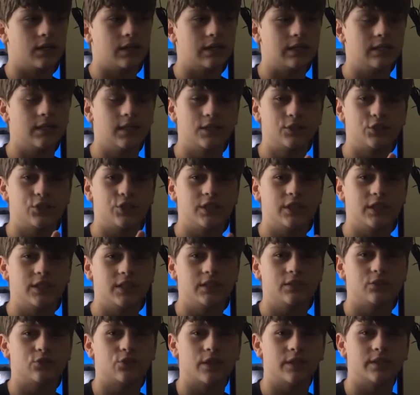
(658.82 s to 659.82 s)

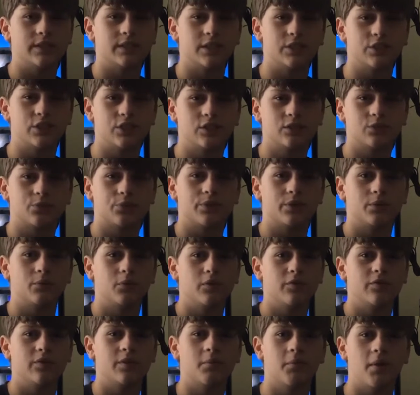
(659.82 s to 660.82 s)
glitchy transitions when you're
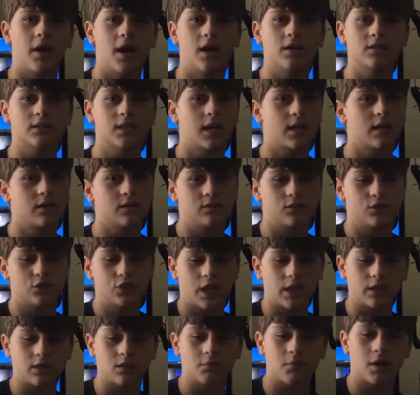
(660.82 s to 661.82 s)
moving the mouse. I could
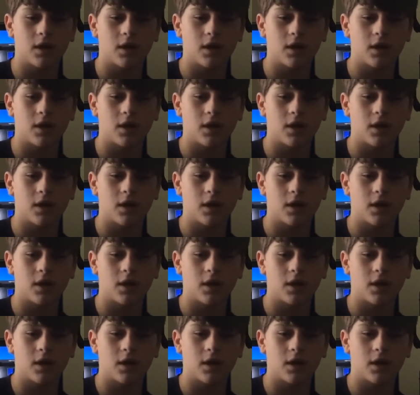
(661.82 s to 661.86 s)
shake the